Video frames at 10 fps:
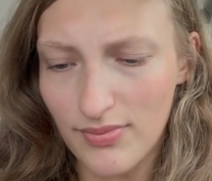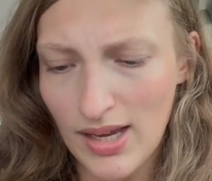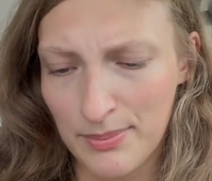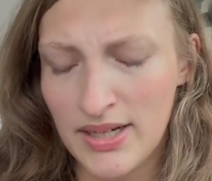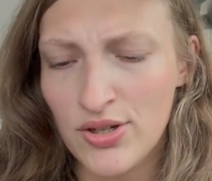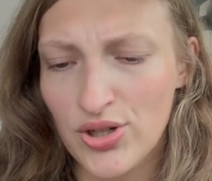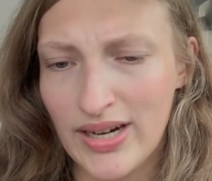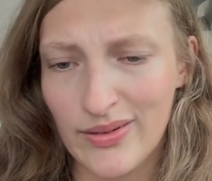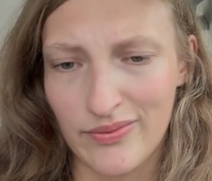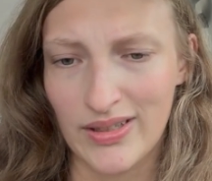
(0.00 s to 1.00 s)
I'm gonna try
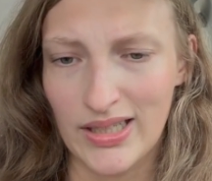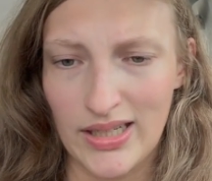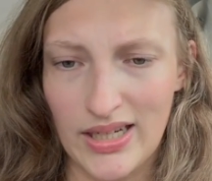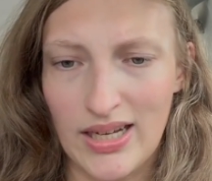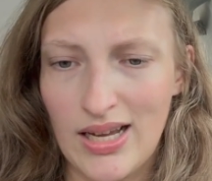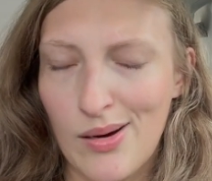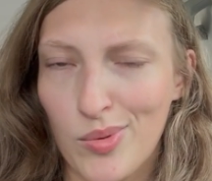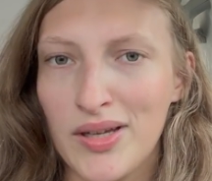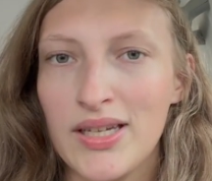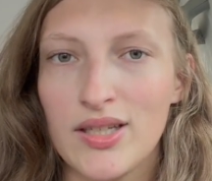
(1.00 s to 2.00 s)
and read
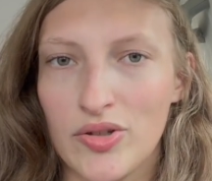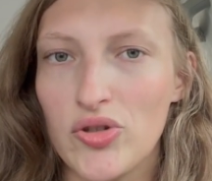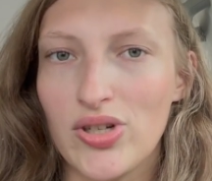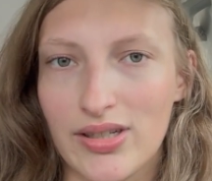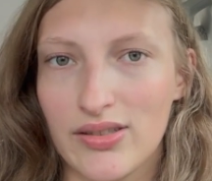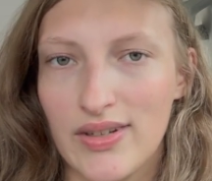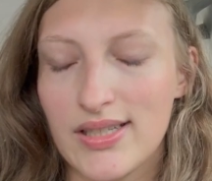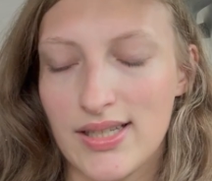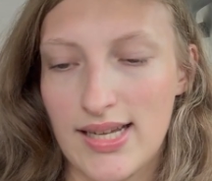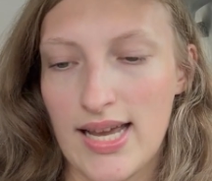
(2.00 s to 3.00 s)
probably a good chunk of it
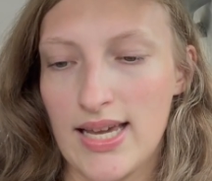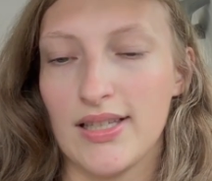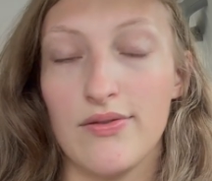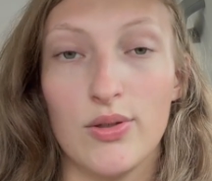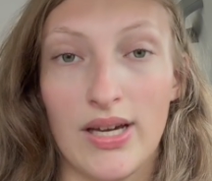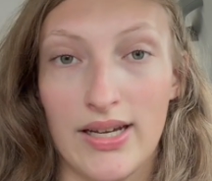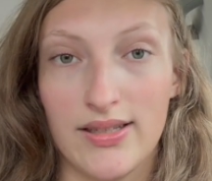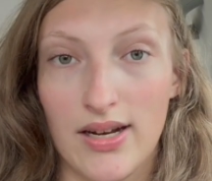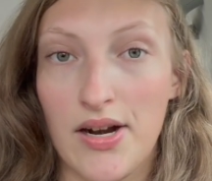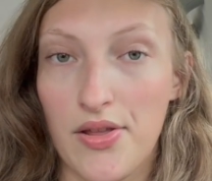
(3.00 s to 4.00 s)
today, give you guys
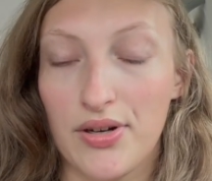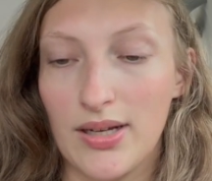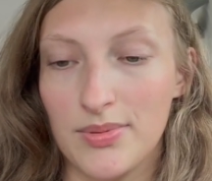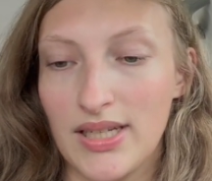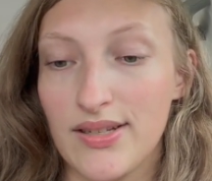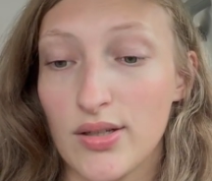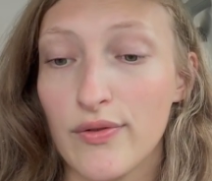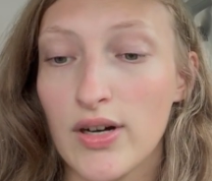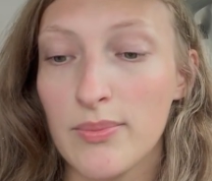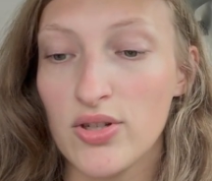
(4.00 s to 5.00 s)
another update. So
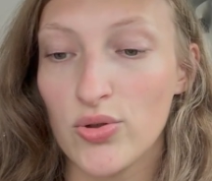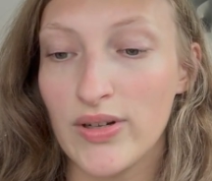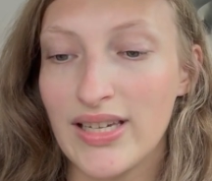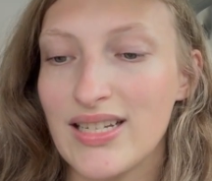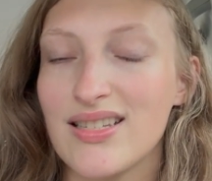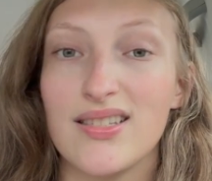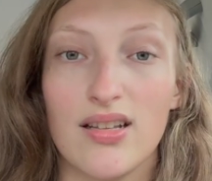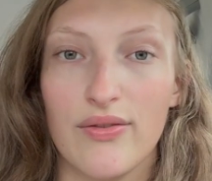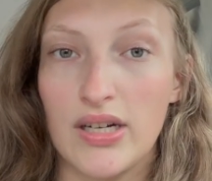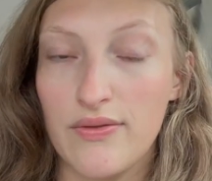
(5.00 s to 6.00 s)
far I'm enjoying it, still
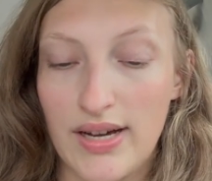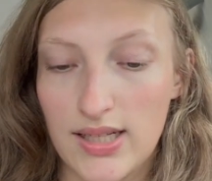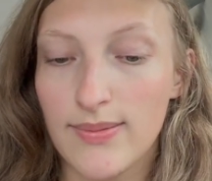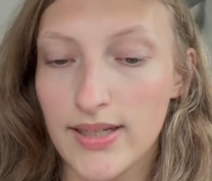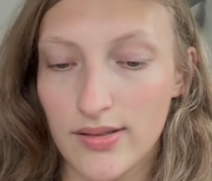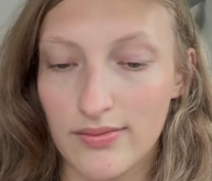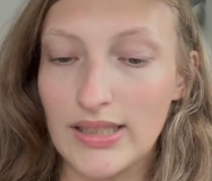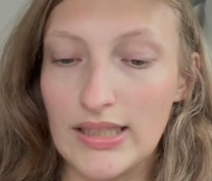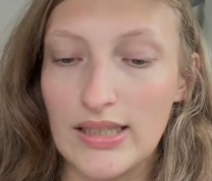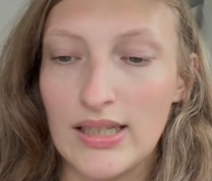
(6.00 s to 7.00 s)
a very fast-paced
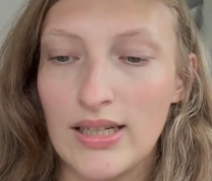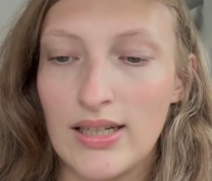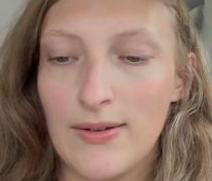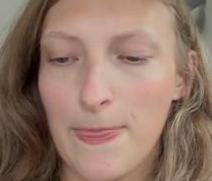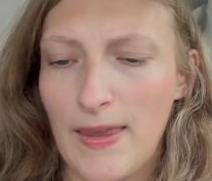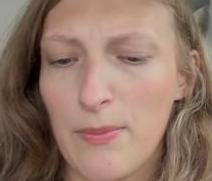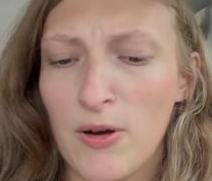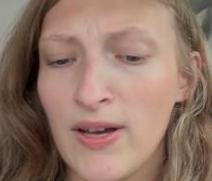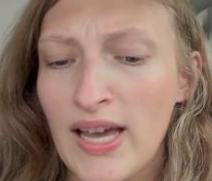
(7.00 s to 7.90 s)
read. I probably